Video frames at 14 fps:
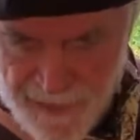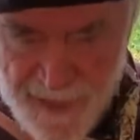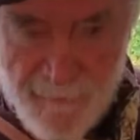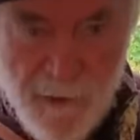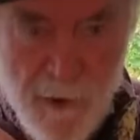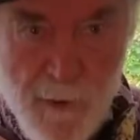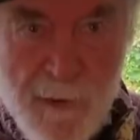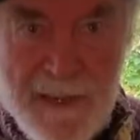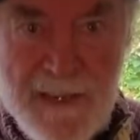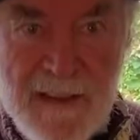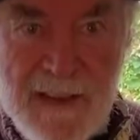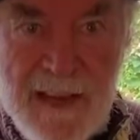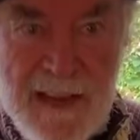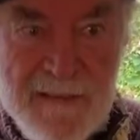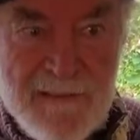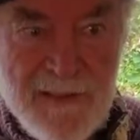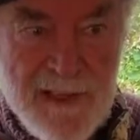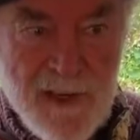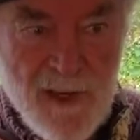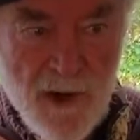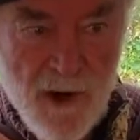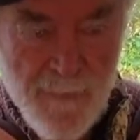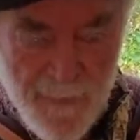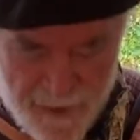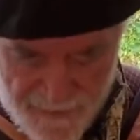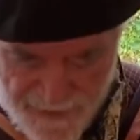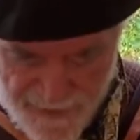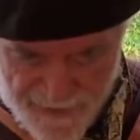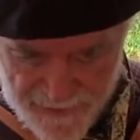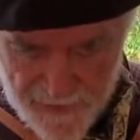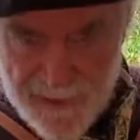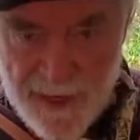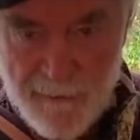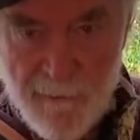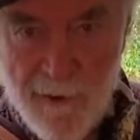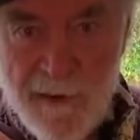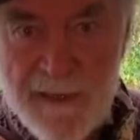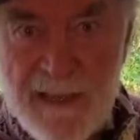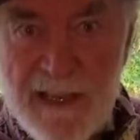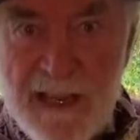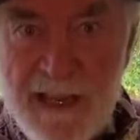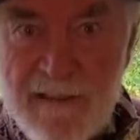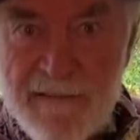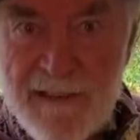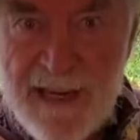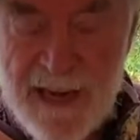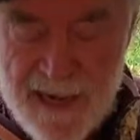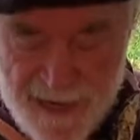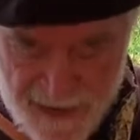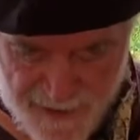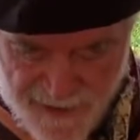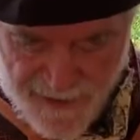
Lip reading: row is in the key of C sharp, and the inside row is in the key of D.